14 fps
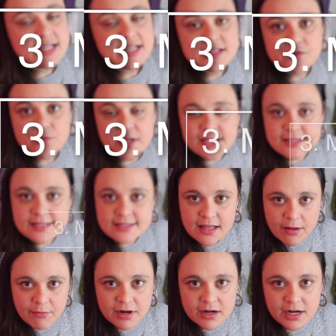is when it's
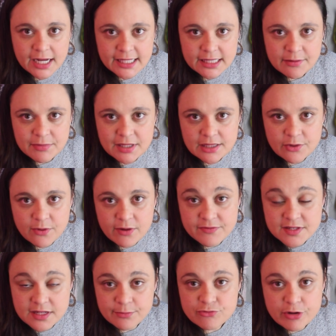summer in the middle of
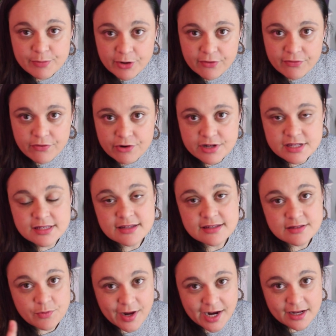some tropical forests
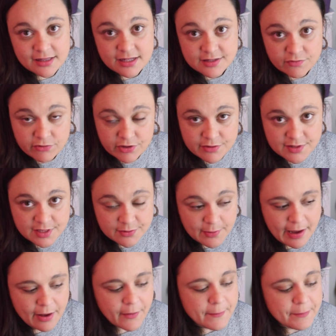where this grows as
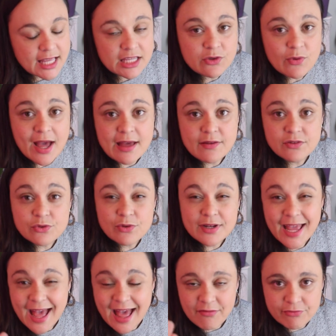well, you have usually
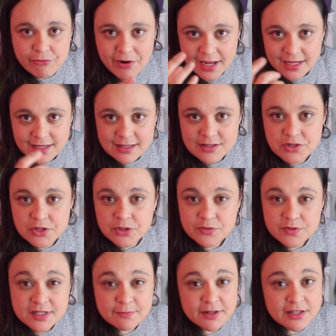heavy rain, so
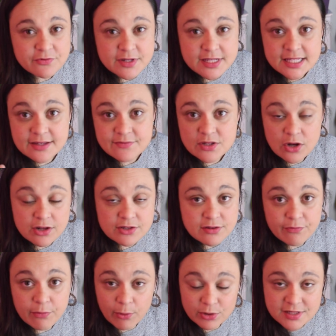this plant receives lots of
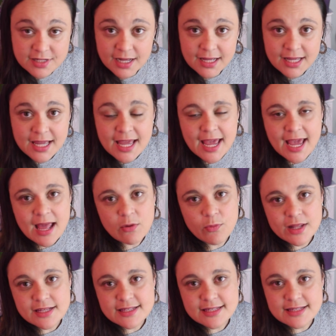water. And
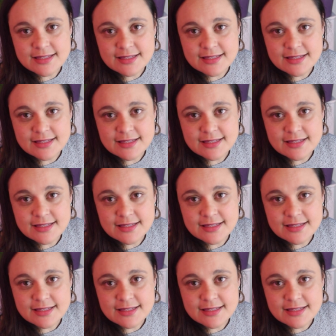when it's